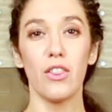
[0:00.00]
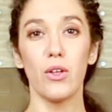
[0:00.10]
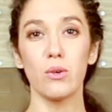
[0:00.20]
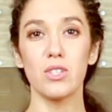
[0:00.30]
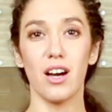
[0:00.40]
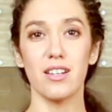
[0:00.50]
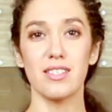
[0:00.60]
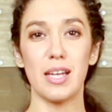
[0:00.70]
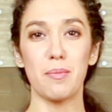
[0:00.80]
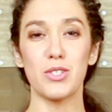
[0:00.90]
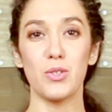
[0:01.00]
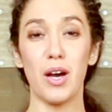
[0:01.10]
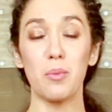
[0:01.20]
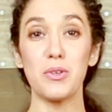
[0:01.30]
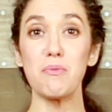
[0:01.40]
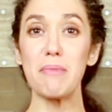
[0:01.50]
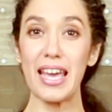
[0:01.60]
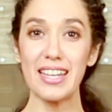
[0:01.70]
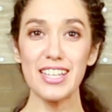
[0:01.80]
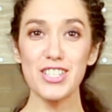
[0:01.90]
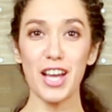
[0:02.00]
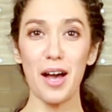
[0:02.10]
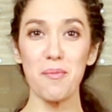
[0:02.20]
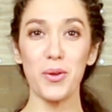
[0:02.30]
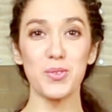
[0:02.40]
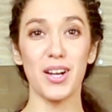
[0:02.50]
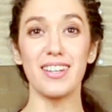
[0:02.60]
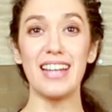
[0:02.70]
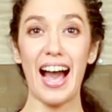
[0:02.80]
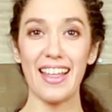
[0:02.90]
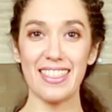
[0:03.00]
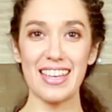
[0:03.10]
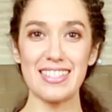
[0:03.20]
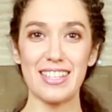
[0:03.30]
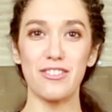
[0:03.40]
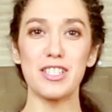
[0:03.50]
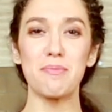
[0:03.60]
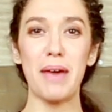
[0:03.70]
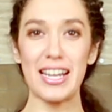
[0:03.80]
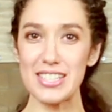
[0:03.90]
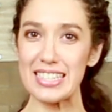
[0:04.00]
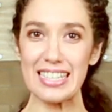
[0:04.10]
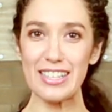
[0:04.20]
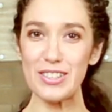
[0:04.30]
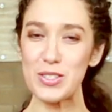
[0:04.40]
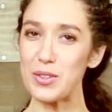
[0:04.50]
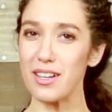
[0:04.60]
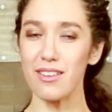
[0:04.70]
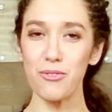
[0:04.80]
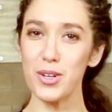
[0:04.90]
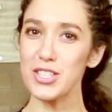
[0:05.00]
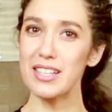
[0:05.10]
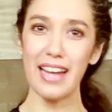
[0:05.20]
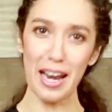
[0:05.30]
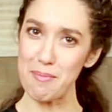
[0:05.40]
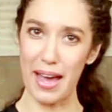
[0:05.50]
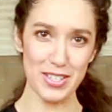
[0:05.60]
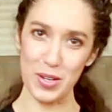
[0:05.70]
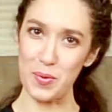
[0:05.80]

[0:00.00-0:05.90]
Those are steps to help you manage. Those are not things that have just magically healed you. They're unfortunately not a magic